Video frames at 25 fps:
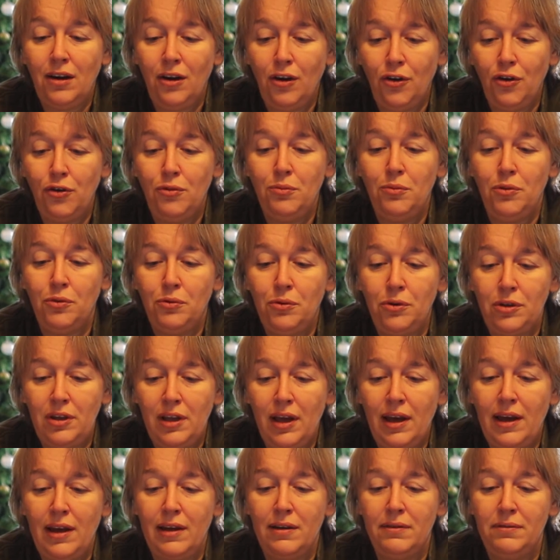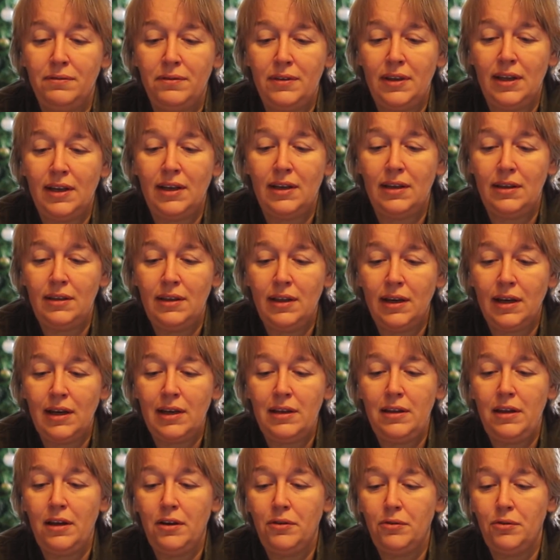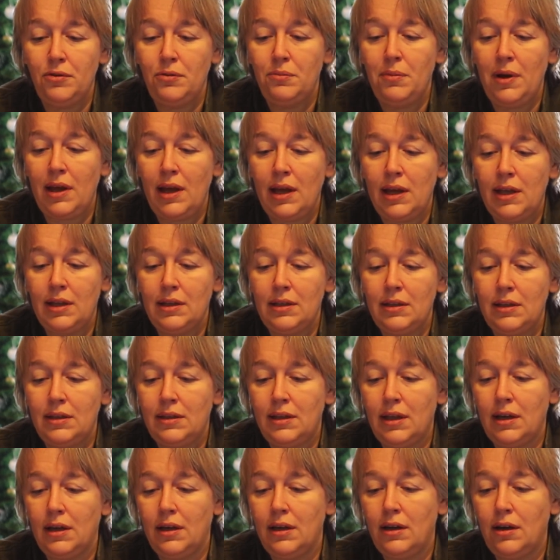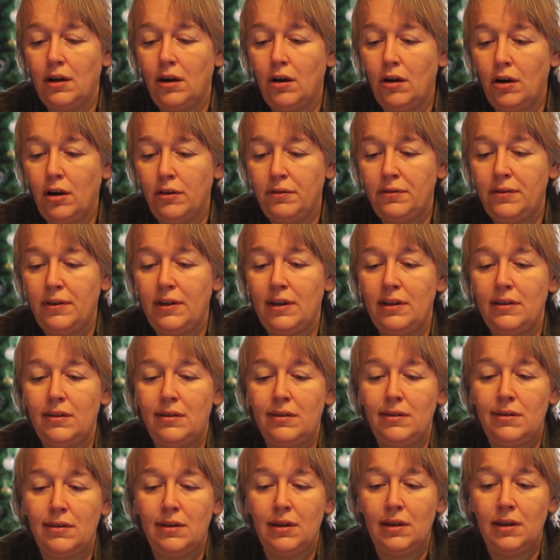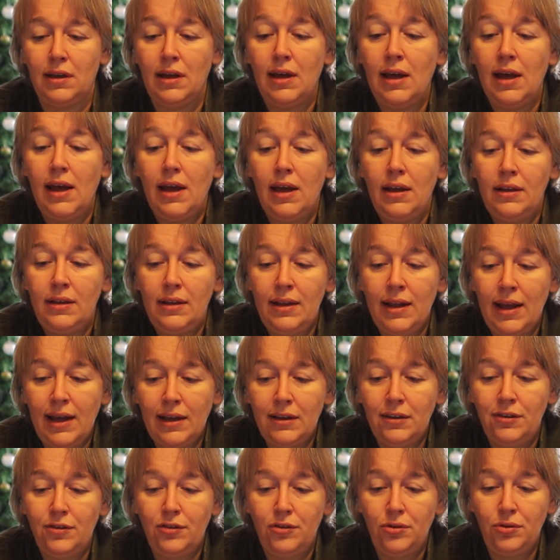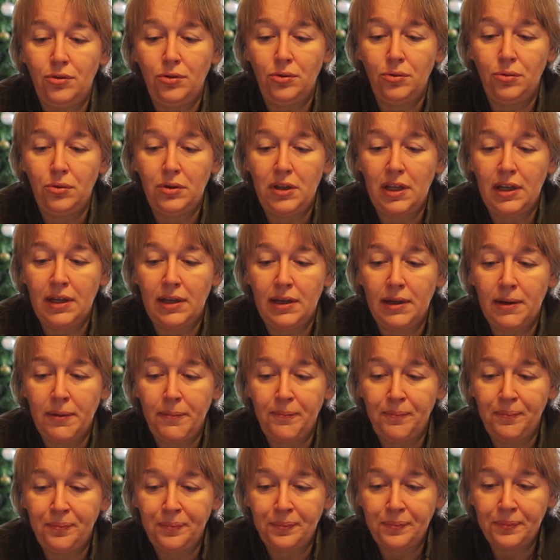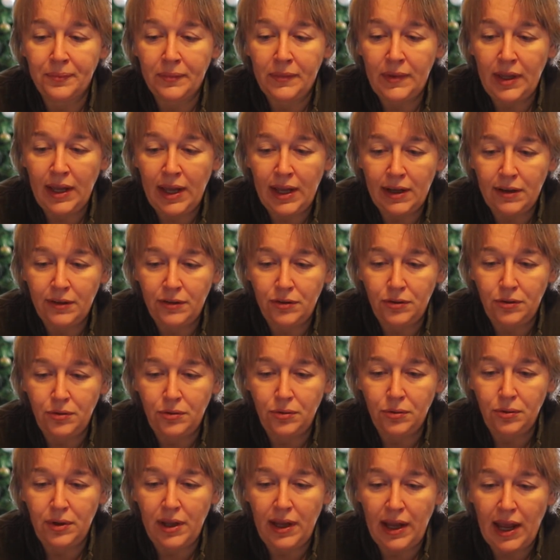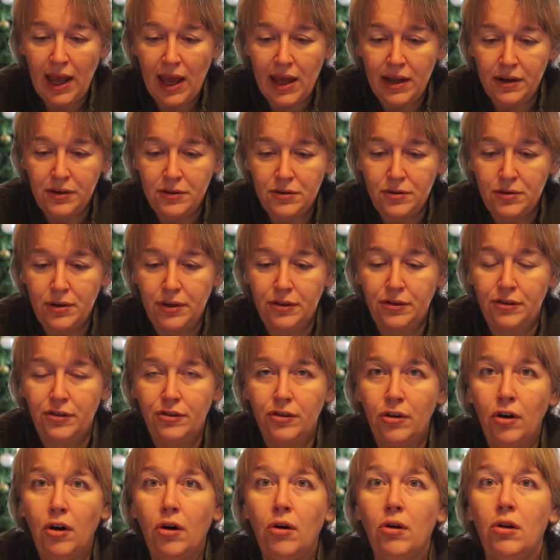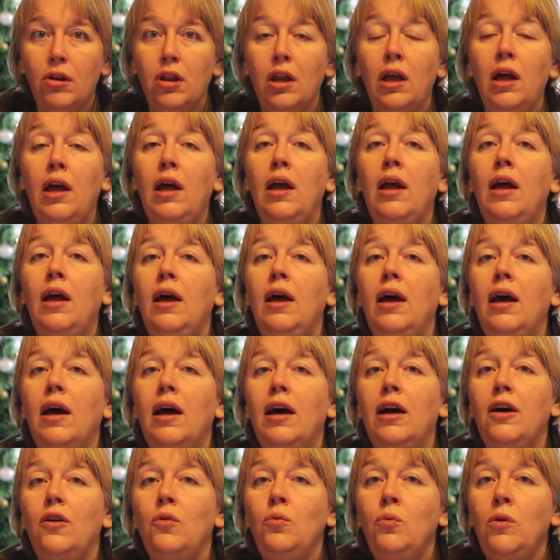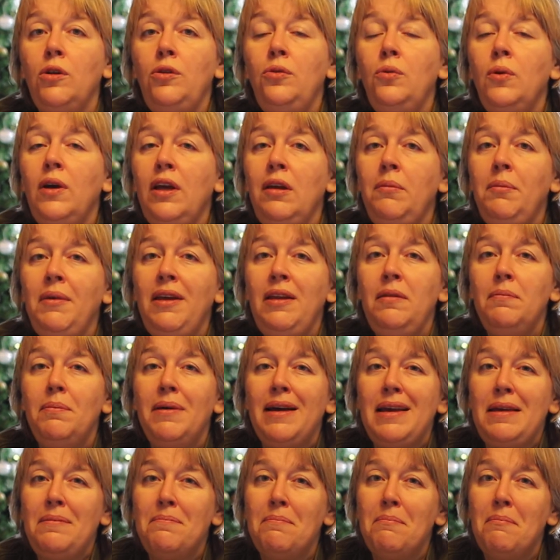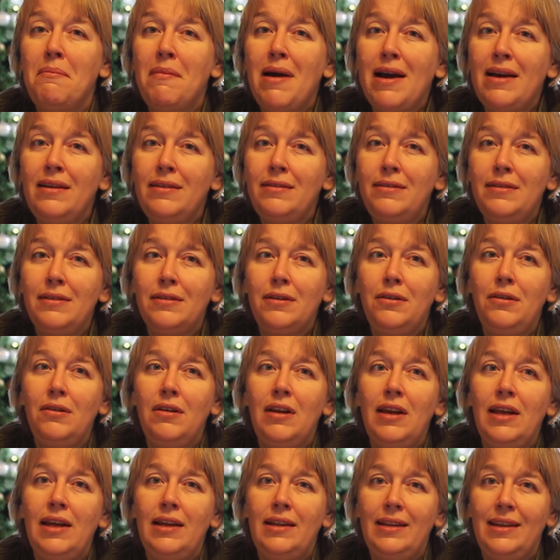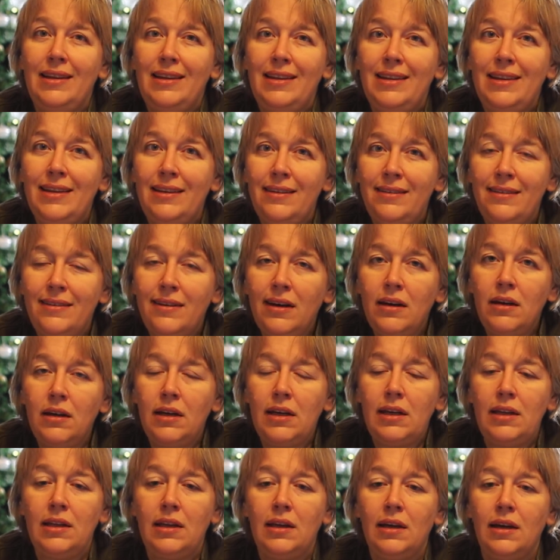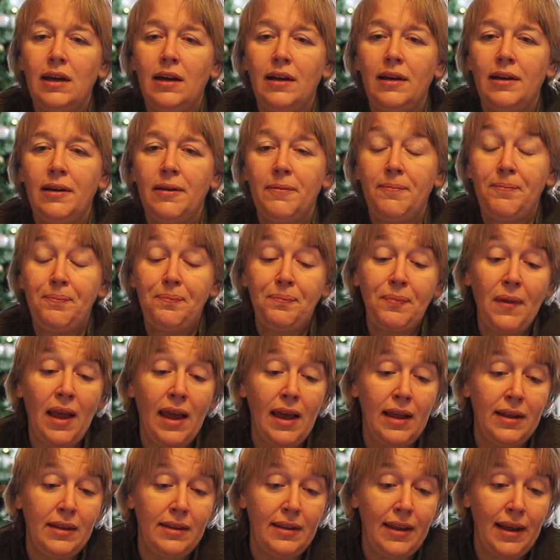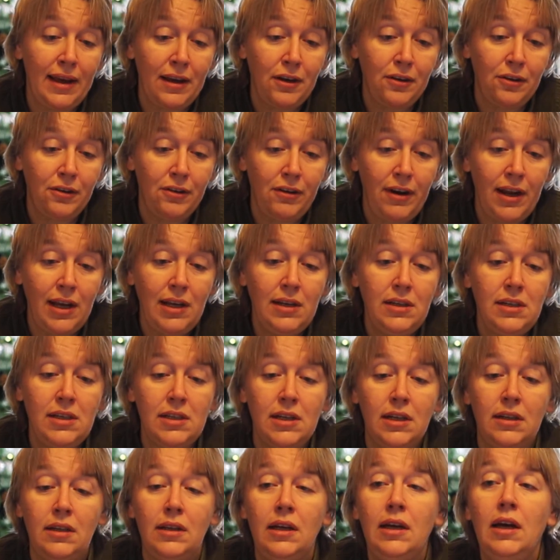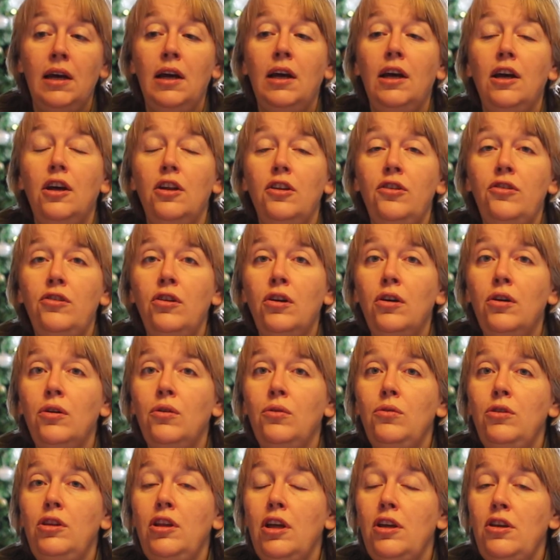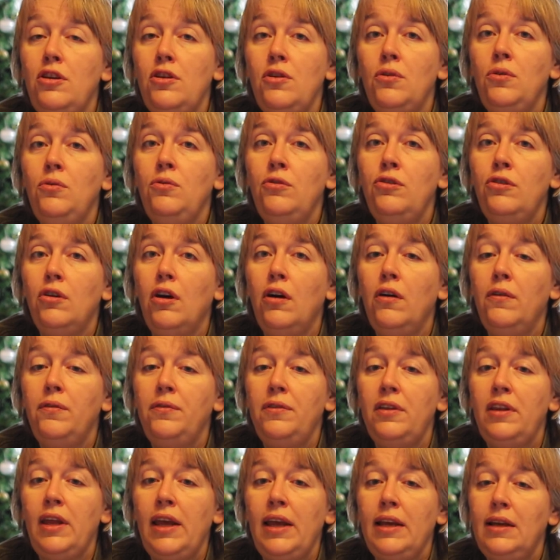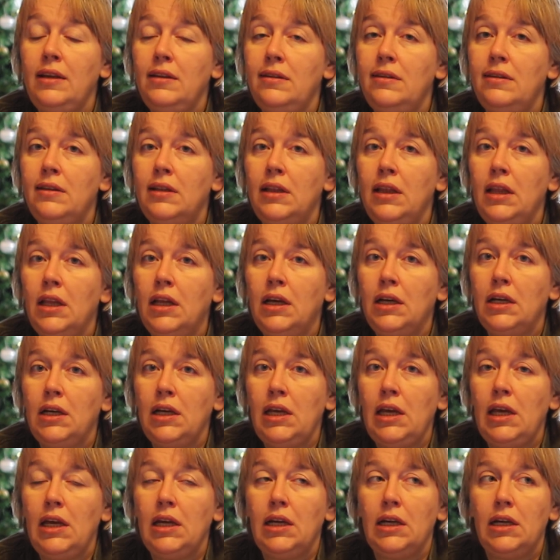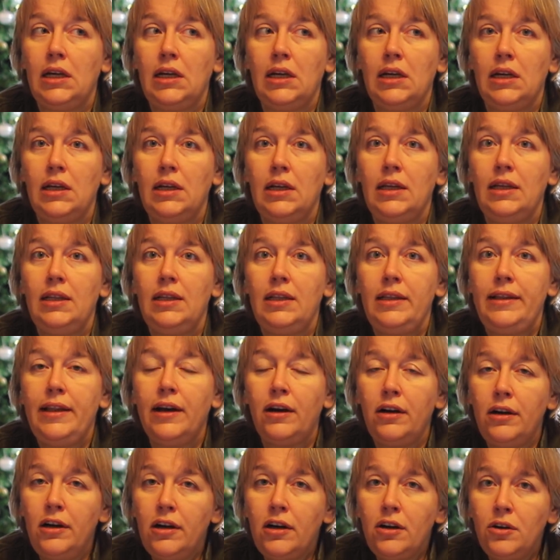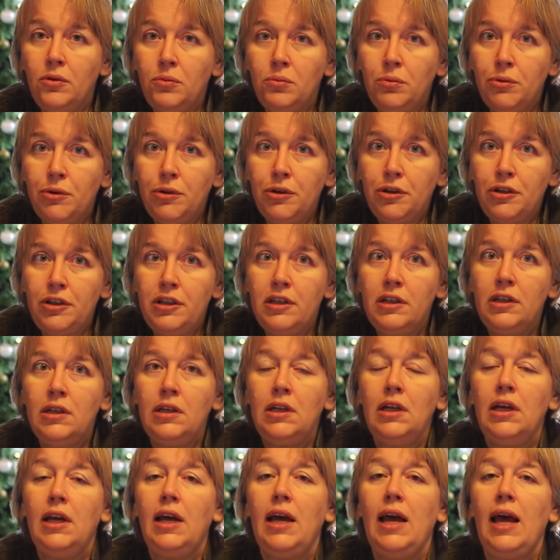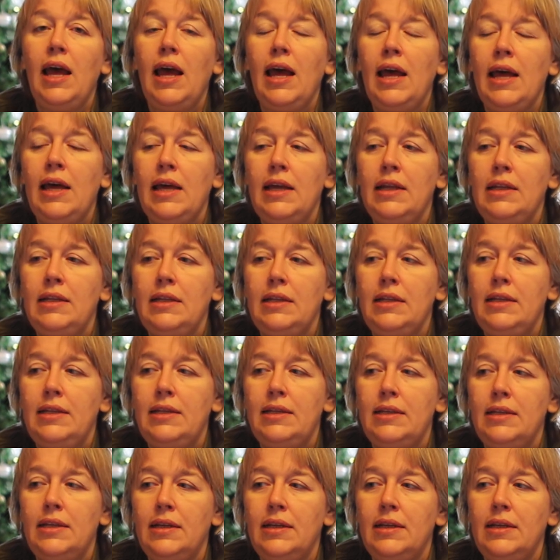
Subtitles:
home would have the dining room and the office next to the entrance hall. What do I mean by masculine design and decoration? So the use of things like dark wood and